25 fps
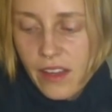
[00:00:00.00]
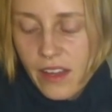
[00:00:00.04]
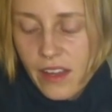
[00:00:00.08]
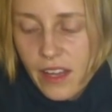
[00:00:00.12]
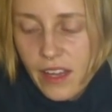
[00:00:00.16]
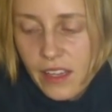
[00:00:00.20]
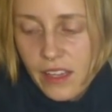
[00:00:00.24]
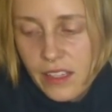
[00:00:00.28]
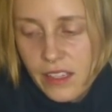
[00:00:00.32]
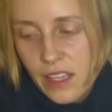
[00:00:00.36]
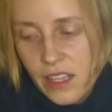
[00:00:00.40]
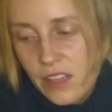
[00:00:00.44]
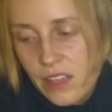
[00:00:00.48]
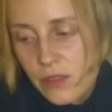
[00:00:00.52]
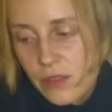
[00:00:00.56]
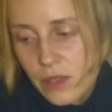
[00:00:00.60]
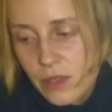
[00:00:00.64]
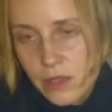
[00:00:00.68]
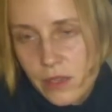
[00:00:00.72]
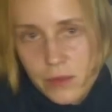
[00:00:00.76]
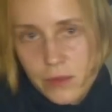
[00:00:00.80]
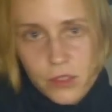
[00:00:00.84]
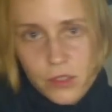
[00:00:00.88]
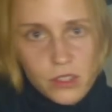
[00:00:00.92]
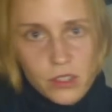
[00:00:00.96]
and the other one
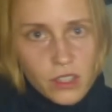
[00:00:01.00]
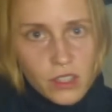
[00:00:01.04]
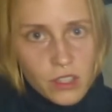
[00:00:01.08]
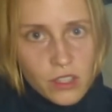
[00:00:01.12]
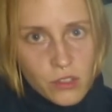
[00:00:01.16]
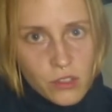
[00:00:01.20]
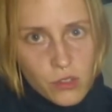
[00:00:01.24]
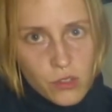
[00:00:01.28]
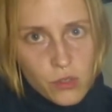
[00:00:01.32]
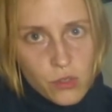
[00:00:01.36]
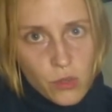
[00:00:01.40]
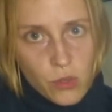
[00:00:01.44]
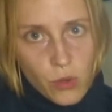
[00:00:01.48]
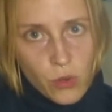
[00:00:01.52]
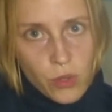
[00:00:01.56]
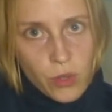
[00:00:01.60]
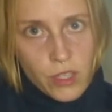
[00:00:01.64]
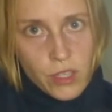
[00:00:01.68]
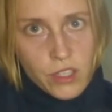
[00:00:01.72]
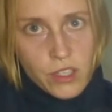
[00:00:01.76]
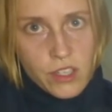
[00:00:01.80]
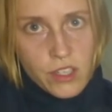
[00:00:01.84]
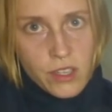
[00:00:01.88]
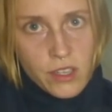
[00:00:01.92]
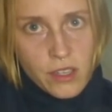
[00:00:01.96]
I'm just gonna store
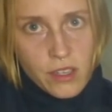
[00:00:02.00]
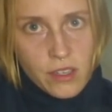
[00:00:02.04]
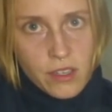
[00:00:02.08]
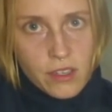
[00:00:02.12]
it